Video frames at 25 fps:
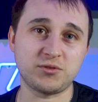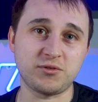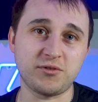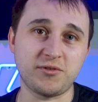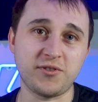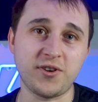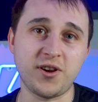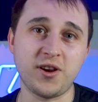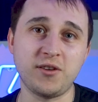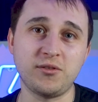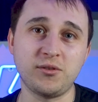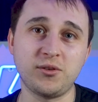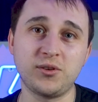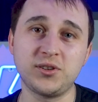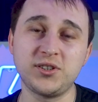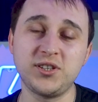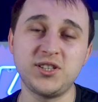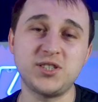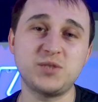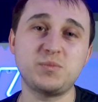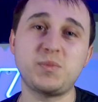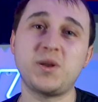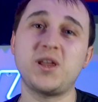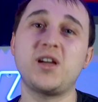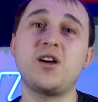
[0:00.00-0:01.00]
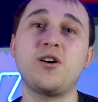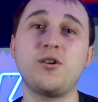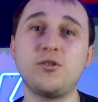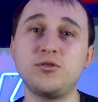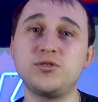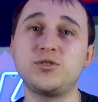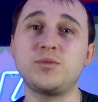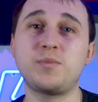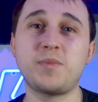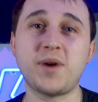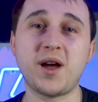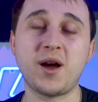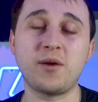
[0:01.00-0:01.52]
referral. You split
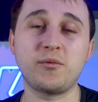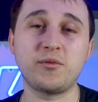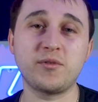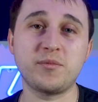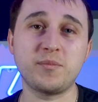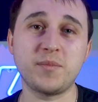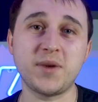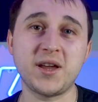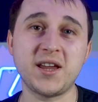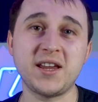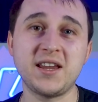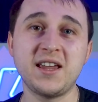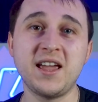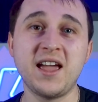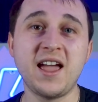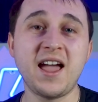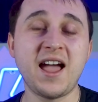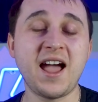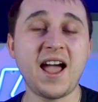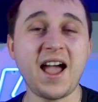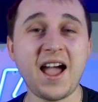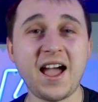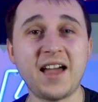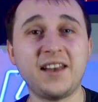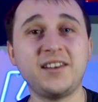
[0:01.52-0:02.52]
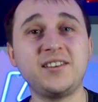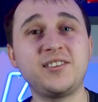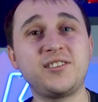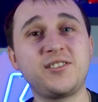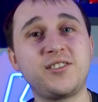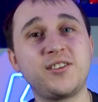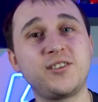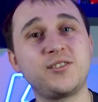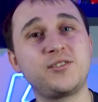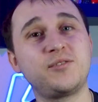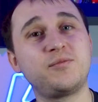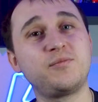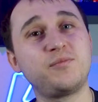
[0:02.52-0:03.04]
£100 with me, and
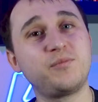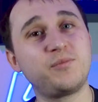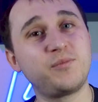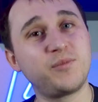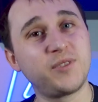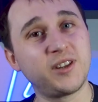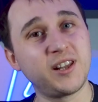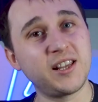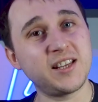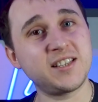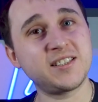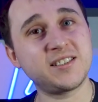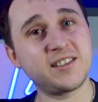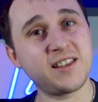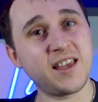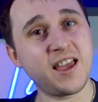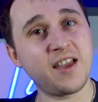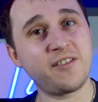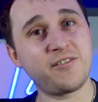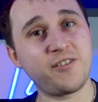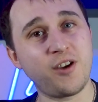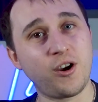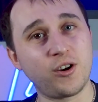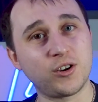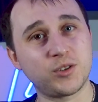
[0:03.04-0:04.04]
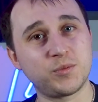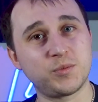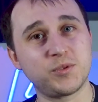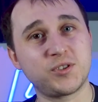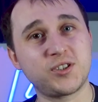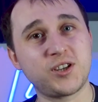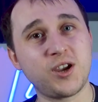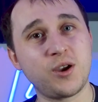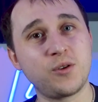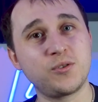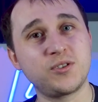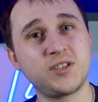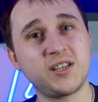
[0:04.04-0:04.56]
the list there for Octopus
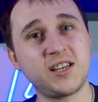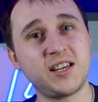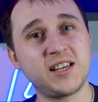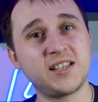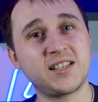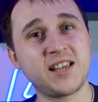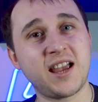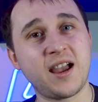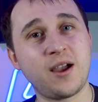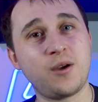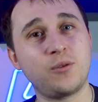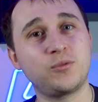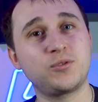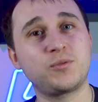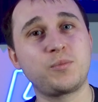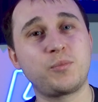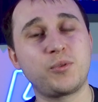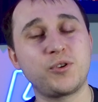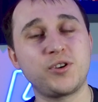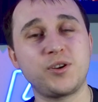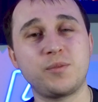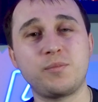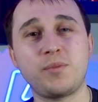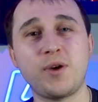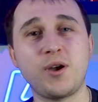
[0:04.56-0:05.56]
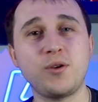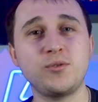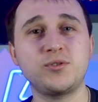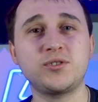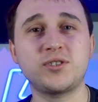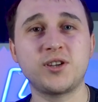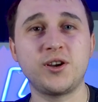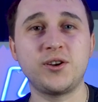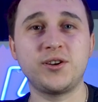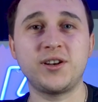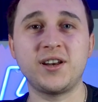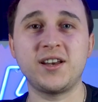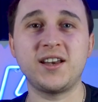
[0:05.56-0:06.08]
Cosy is how to put your
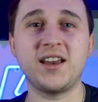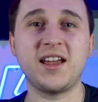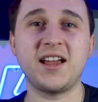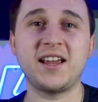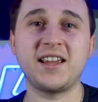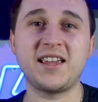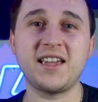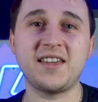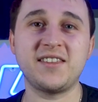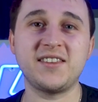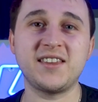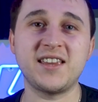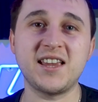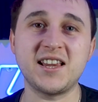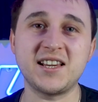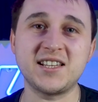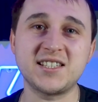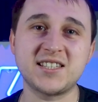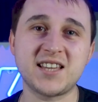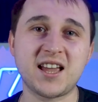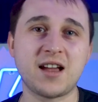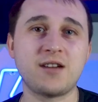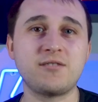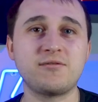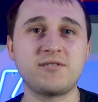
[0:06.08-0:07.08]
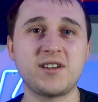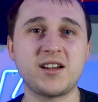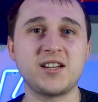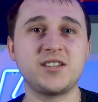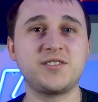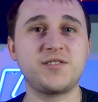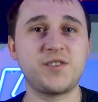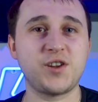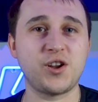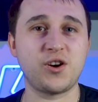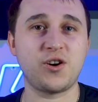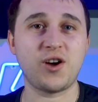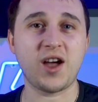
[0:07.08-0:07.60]
postcode in and get the exact rates
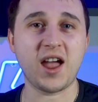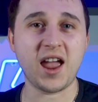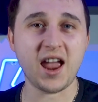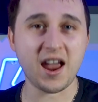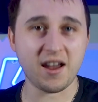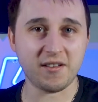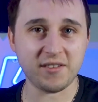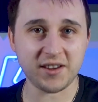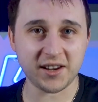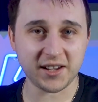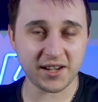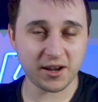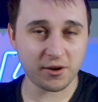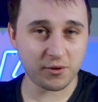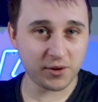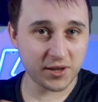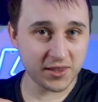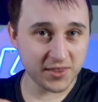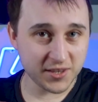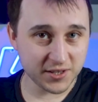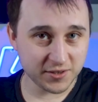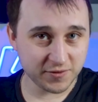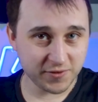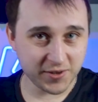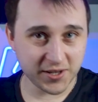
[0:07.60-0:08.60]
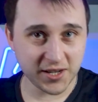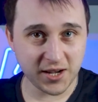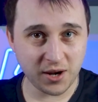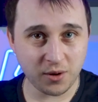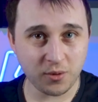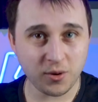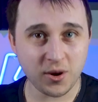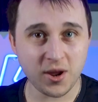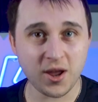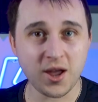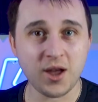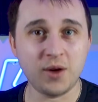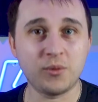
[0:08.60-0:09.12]
for your area. Now, in this video, I'm
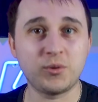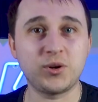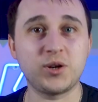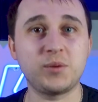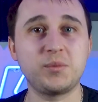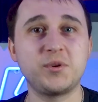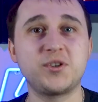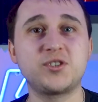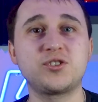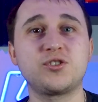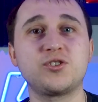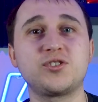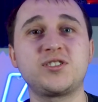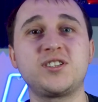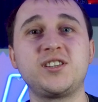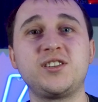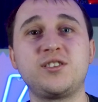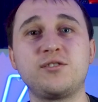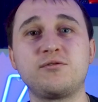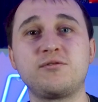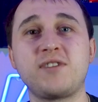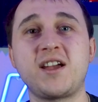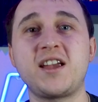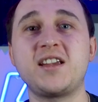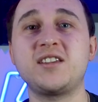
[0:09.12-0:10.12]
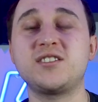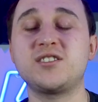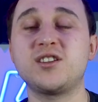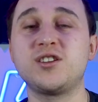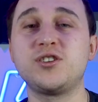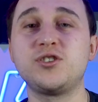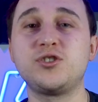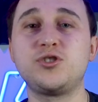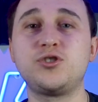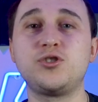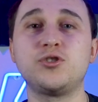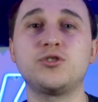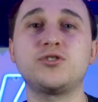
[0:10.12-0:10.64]
going to be discussing the rates
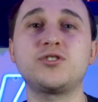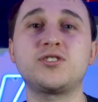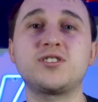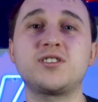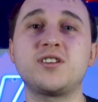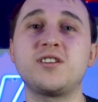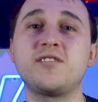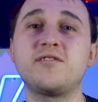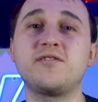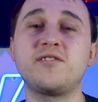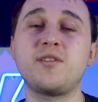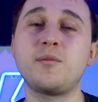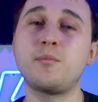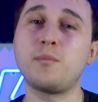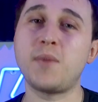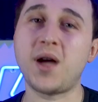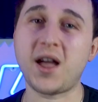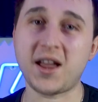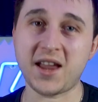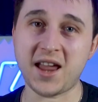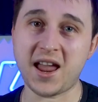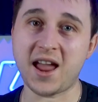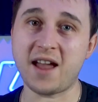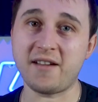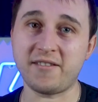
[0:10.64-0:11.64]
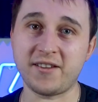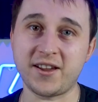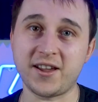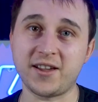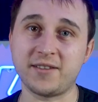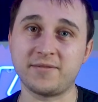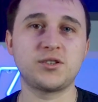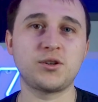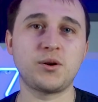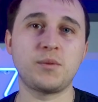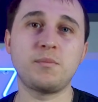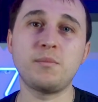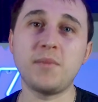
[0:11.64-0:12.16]
just for my area.
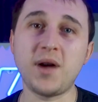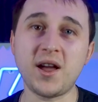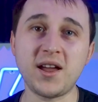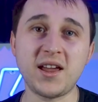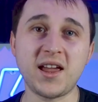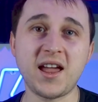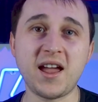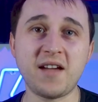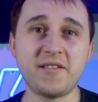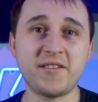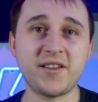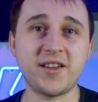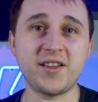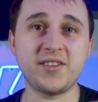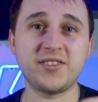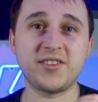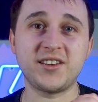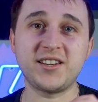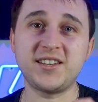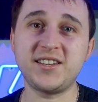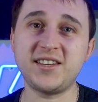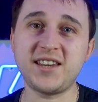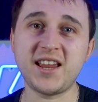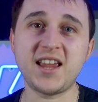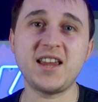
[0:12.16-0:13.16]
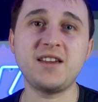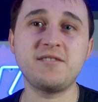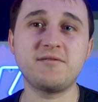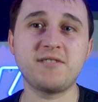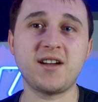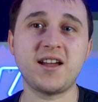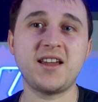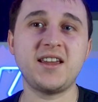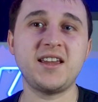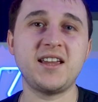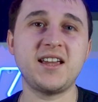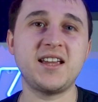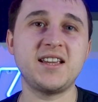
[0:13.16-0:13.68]
So in my area, the day
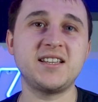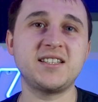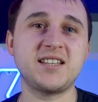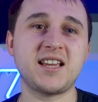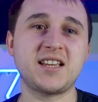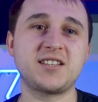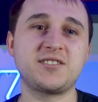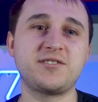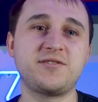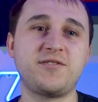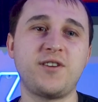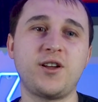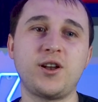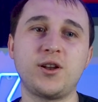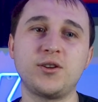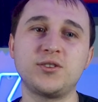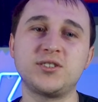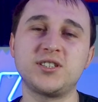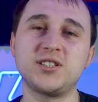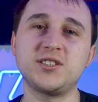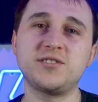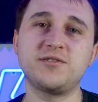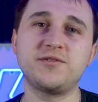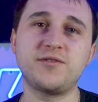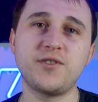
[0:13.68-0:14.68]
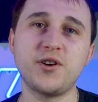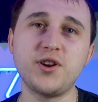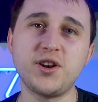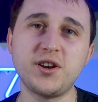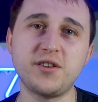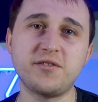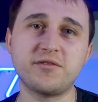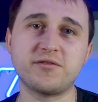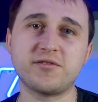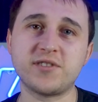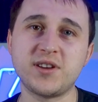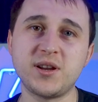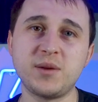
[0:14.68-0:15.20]
rate is as follows. It's
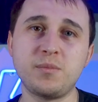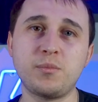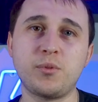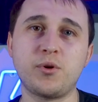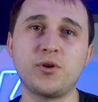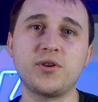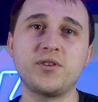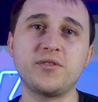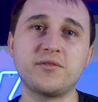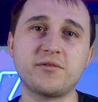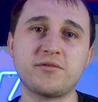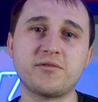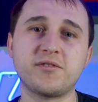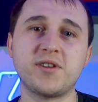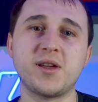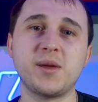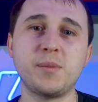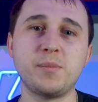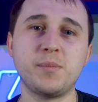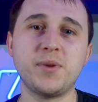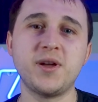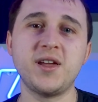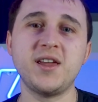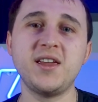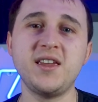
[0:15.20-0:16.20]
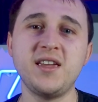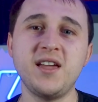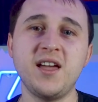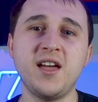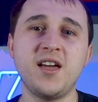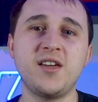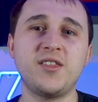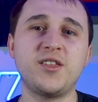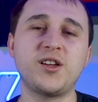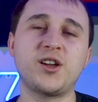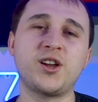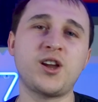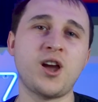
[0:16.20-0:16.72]
33.3p,
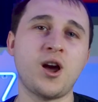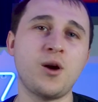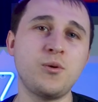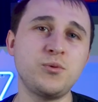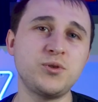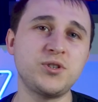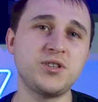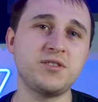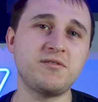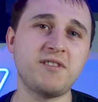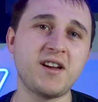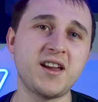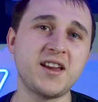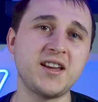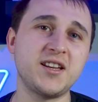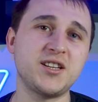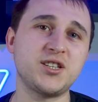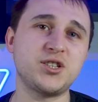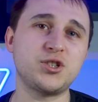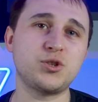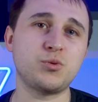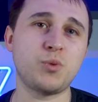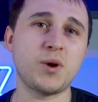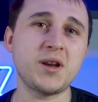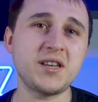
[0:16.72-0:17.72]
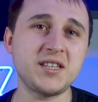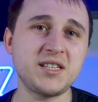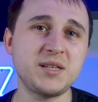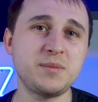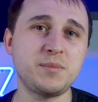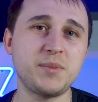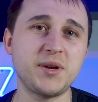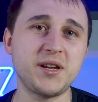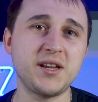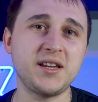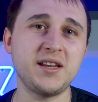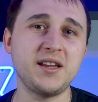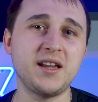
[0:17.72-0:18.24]
the cosy rate is
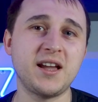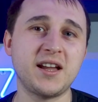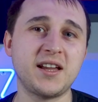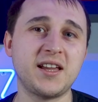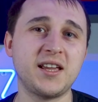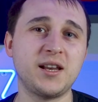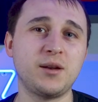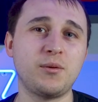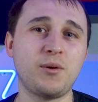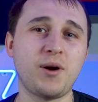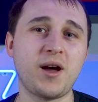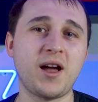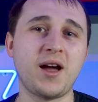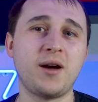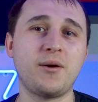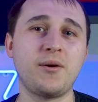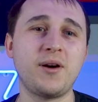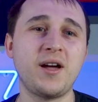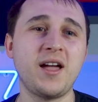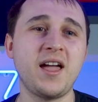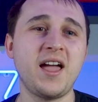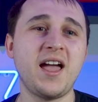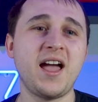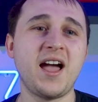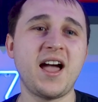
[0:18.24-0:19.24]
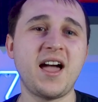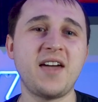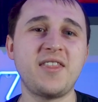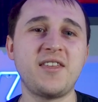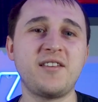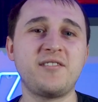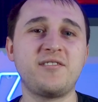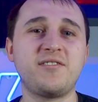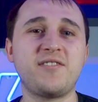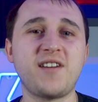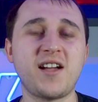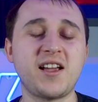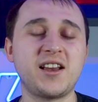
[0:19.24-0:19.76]
20p a kilowatt hour, and then
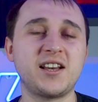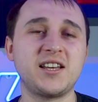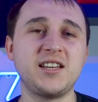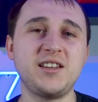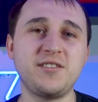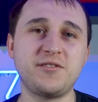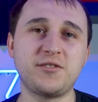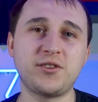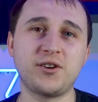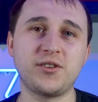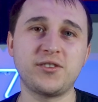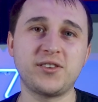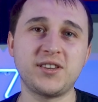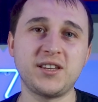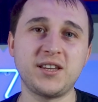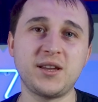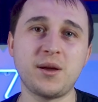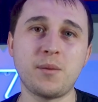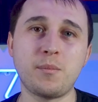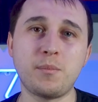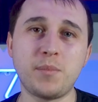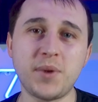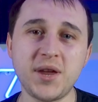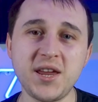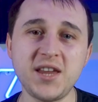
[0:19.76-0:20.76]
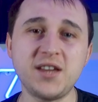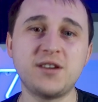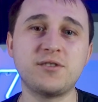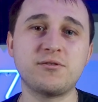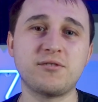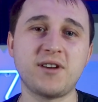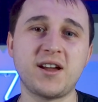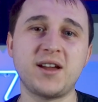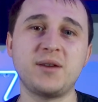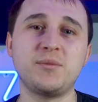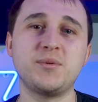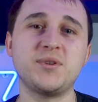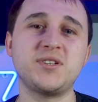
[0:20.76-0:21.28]
finally you've got the peak
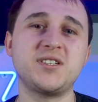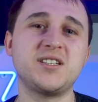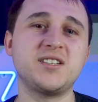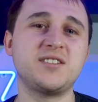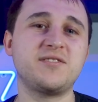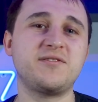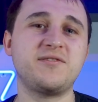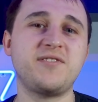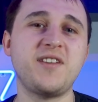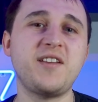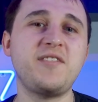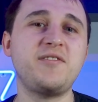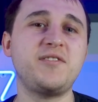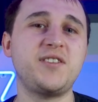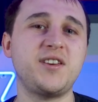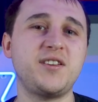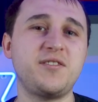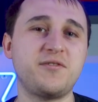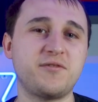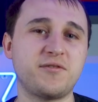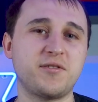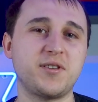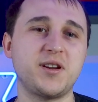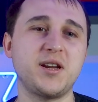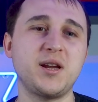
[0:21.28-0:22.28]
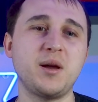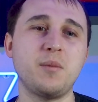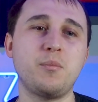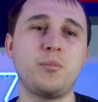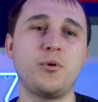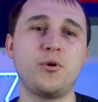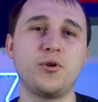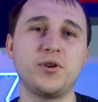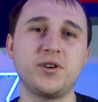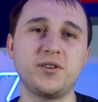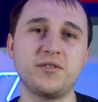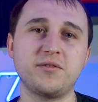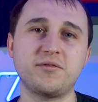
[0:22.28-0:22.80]
rate, which is
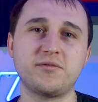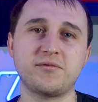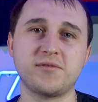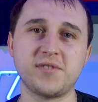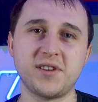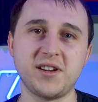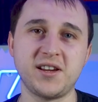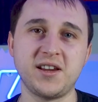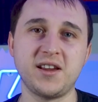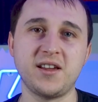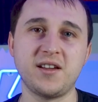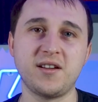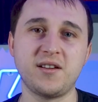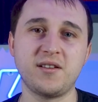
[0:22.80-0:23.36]
53.33p.